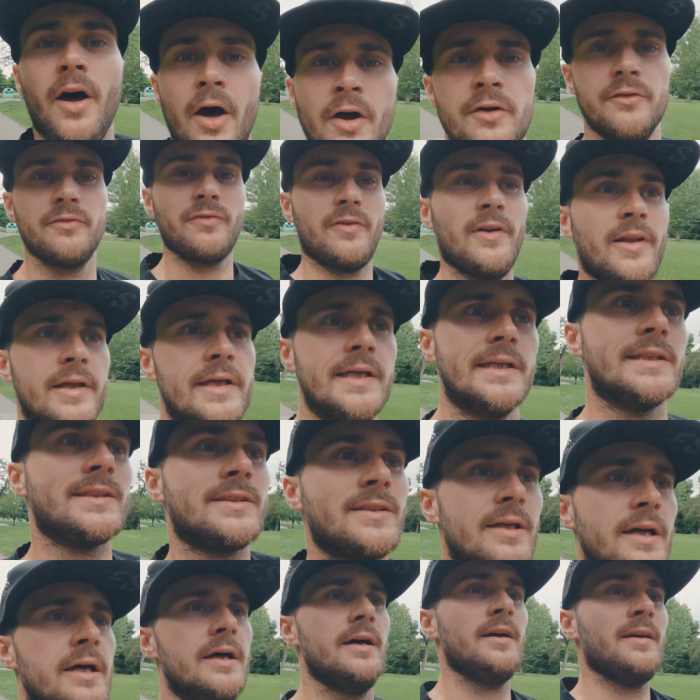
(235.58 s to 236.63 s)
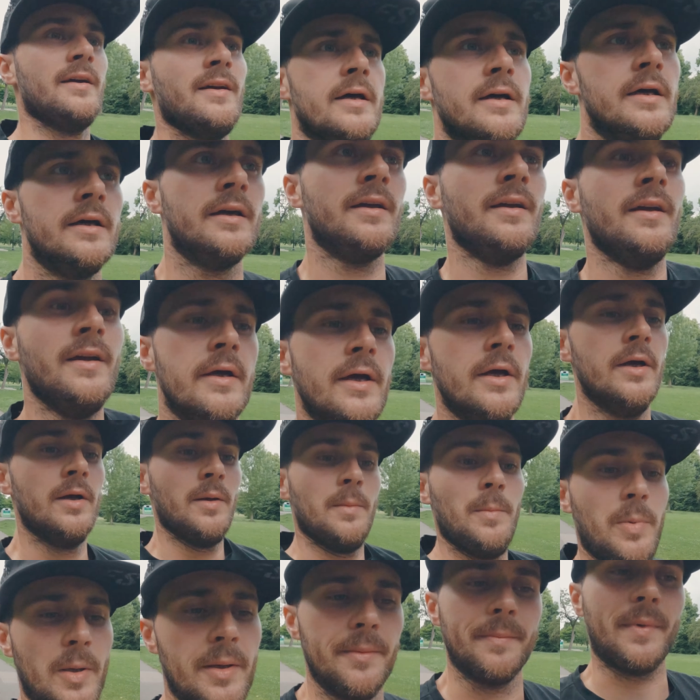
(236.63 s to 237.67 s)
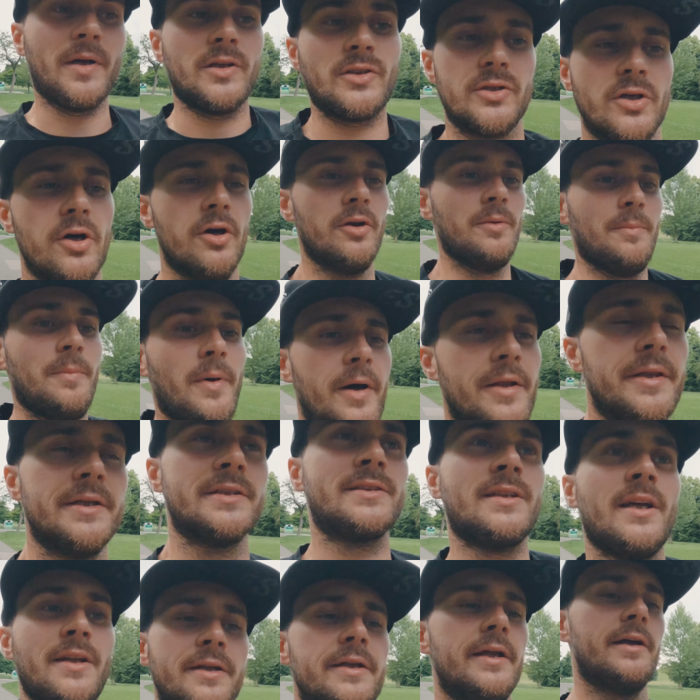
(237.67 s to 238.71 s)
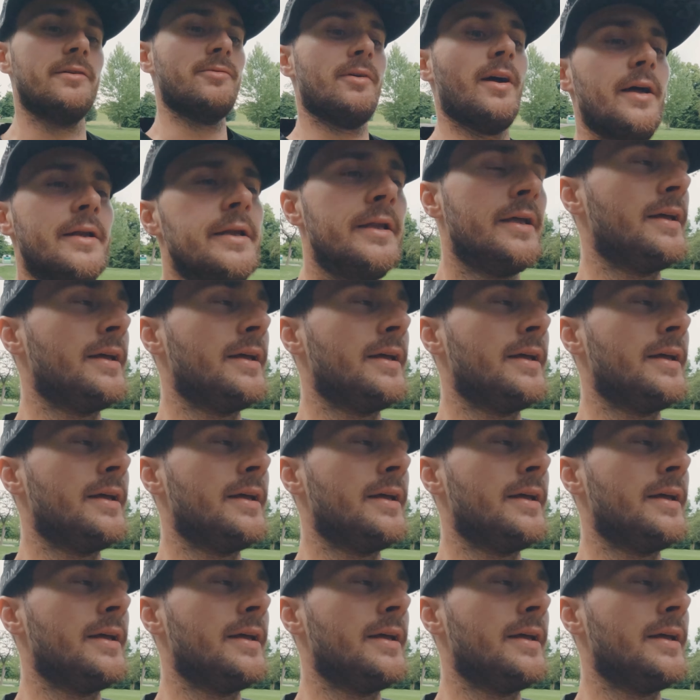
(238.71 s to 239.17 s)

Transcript: Hopefully it's pretty much gone by the Sunday run,